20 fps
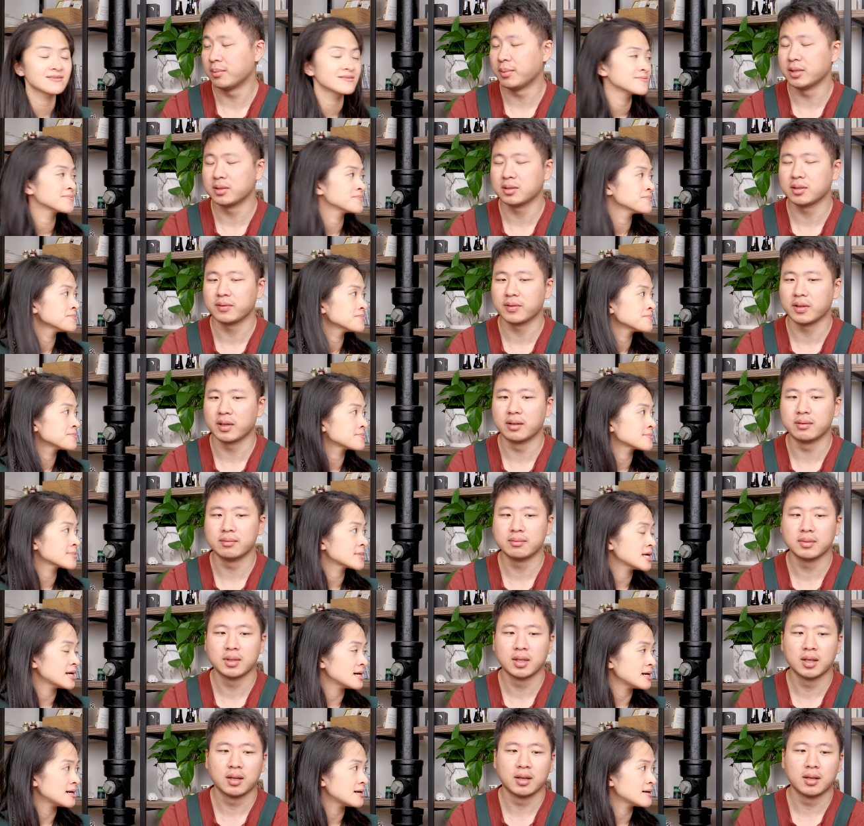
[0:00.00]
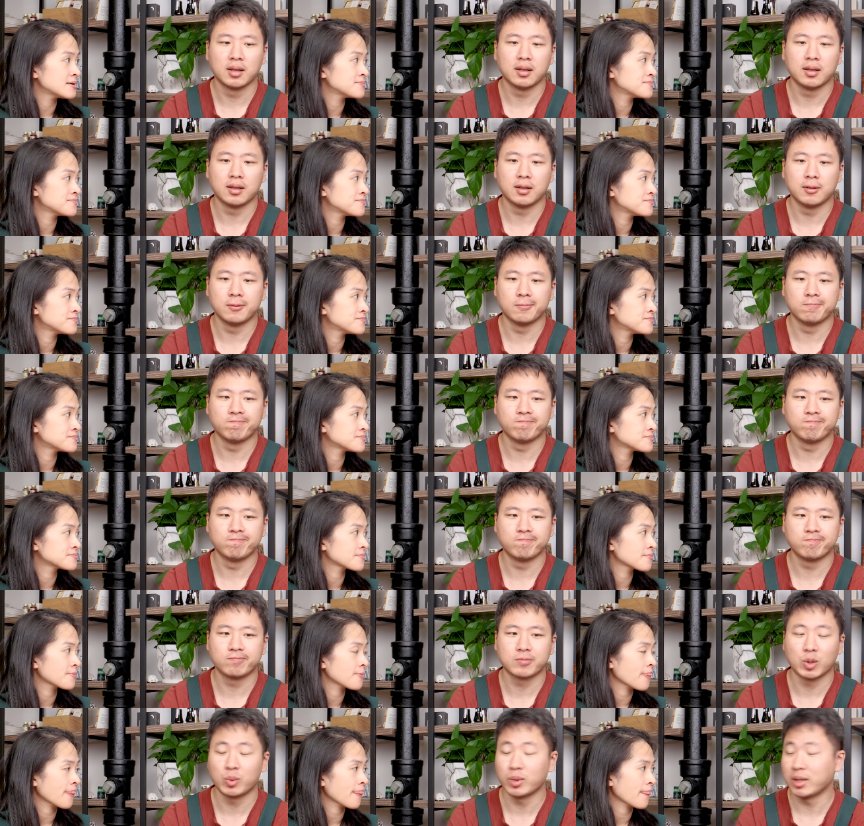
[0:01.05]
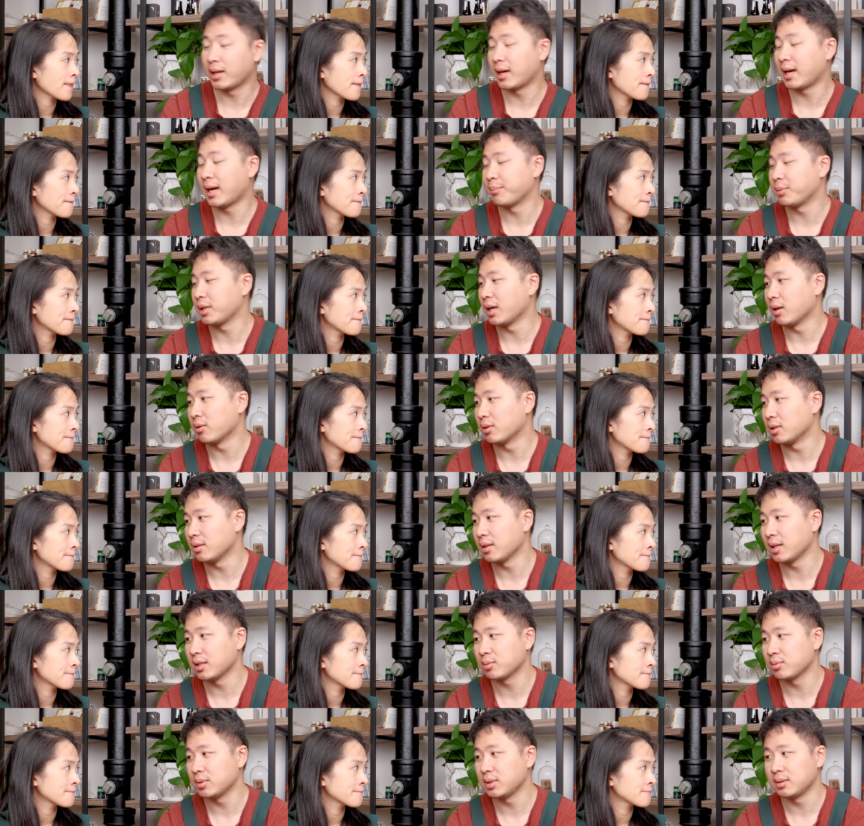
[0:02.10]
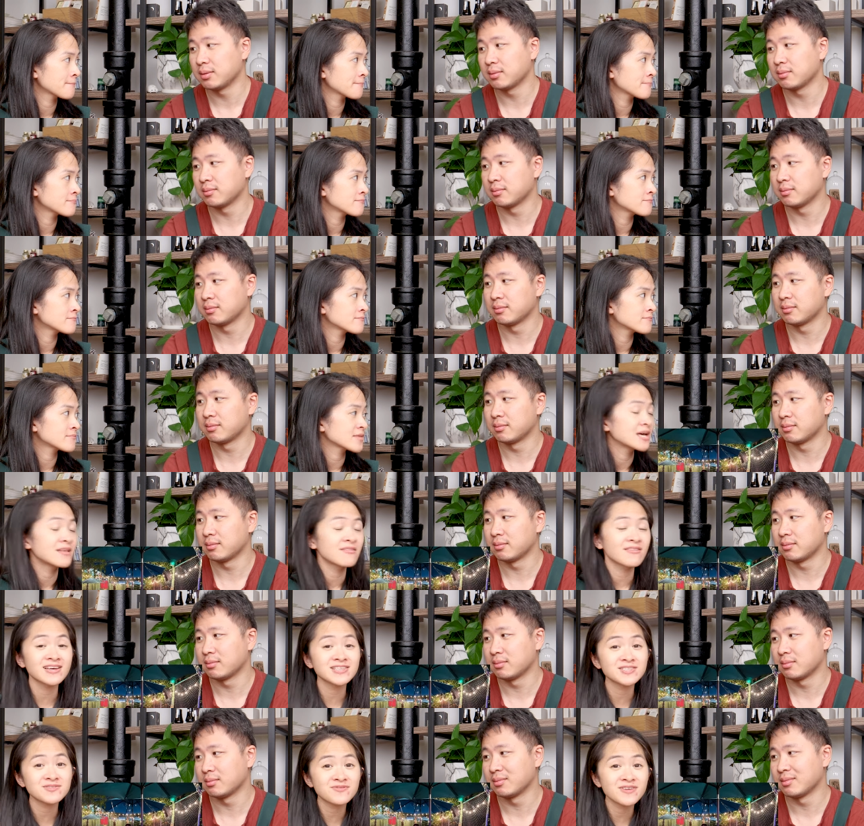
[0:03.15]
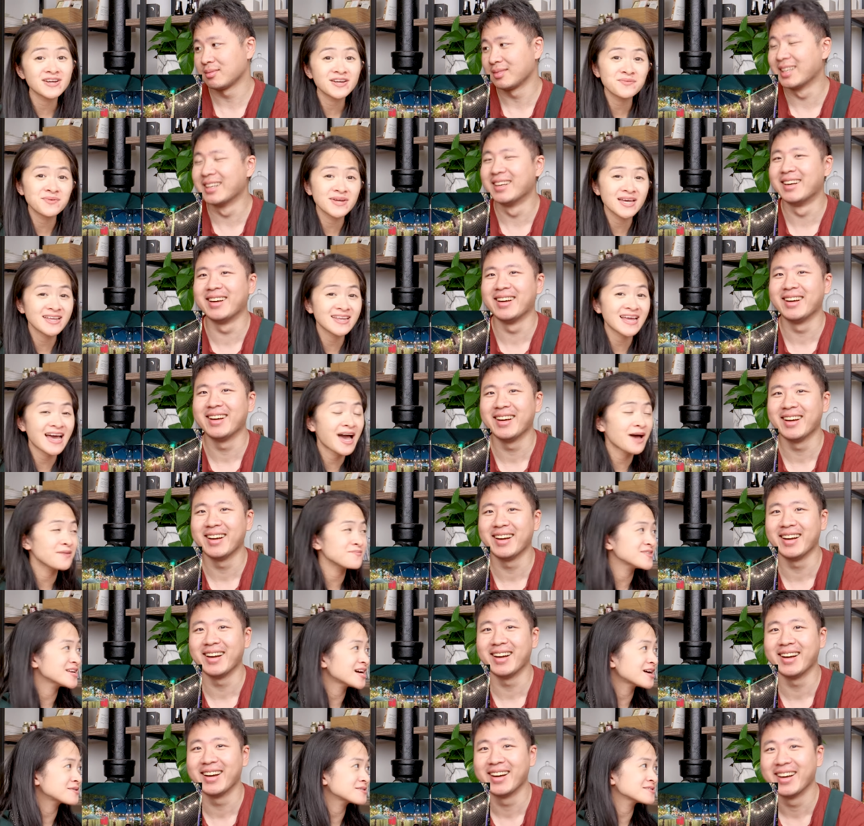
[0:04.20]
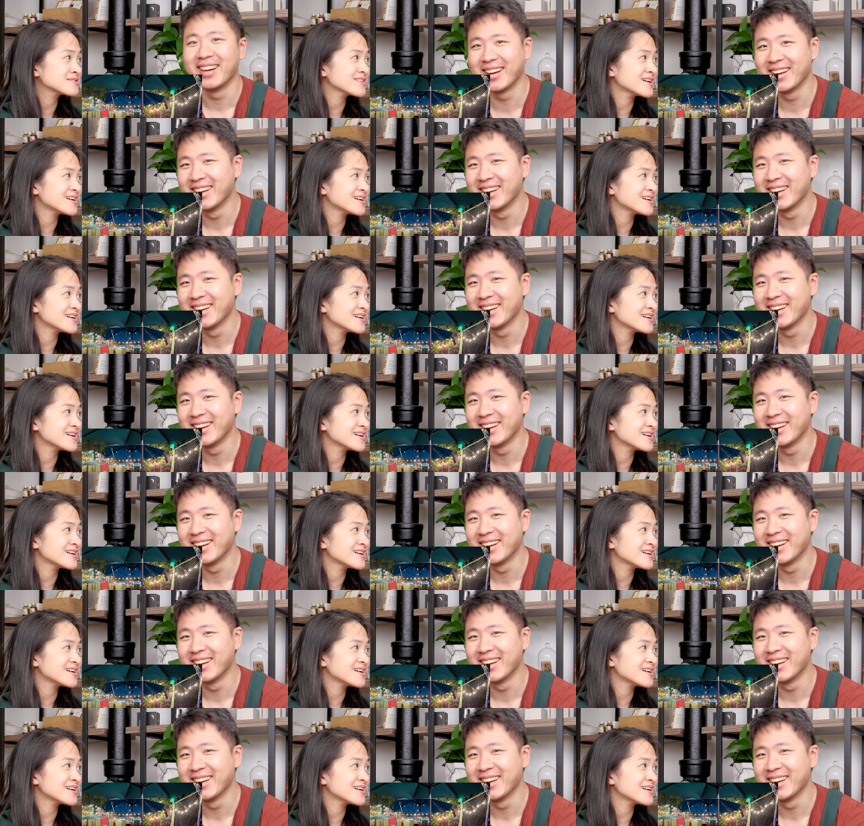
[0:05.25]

Speaker 1: A bunch of them. Yeah. Um, we had a happy hour last week.
Speaker 2: That's right. We had happy hour